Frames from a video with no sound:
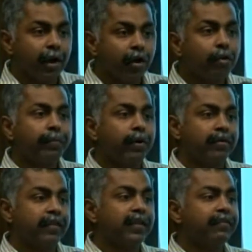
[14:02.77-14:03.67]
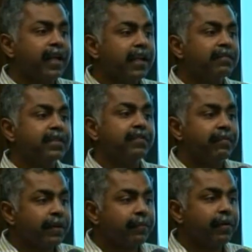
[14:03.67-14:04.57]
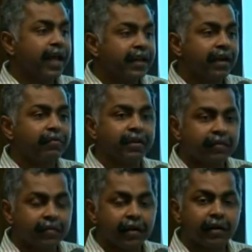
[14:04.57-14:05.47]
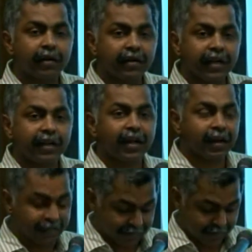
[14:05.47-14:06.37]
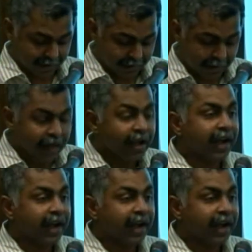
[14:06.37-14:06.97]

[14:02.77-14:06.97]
loopholes in the way in which WIPO carry out its uh, technical assistance.